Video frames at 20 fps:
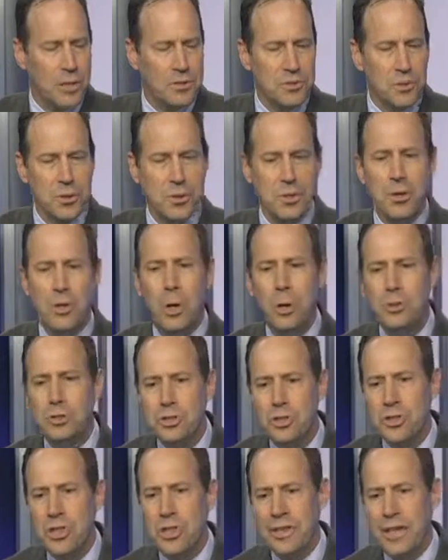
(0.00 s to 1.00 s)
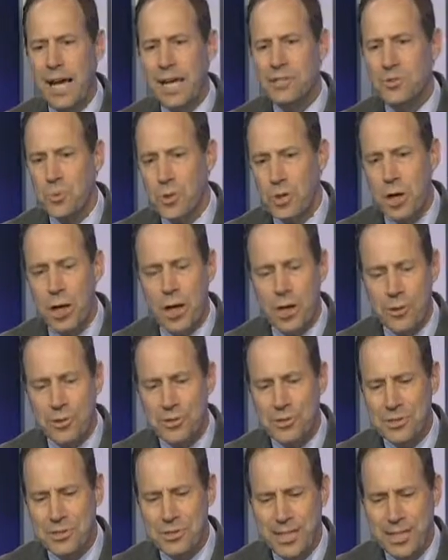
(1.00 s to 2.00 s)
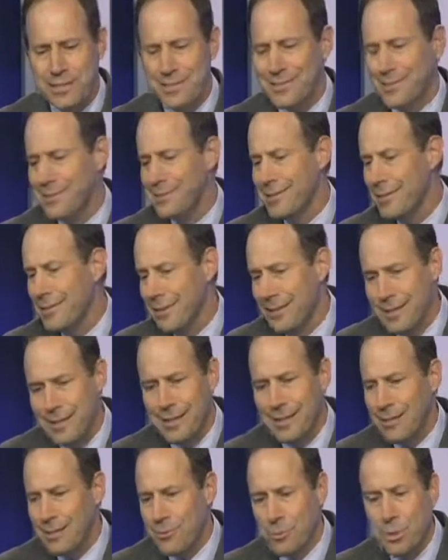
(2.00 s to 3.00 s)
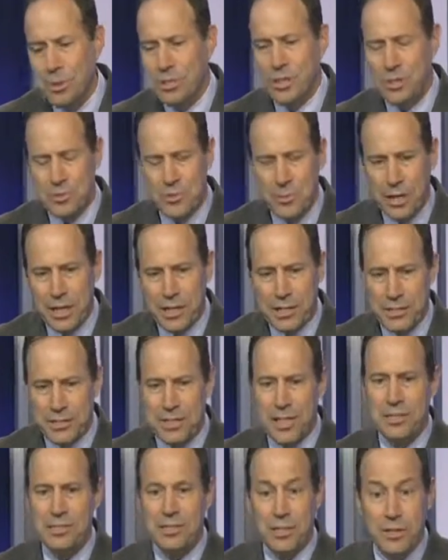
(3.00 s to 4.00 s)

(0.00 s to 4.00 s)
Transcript: So the notion that that's what Congress intended really doesn't make any sense.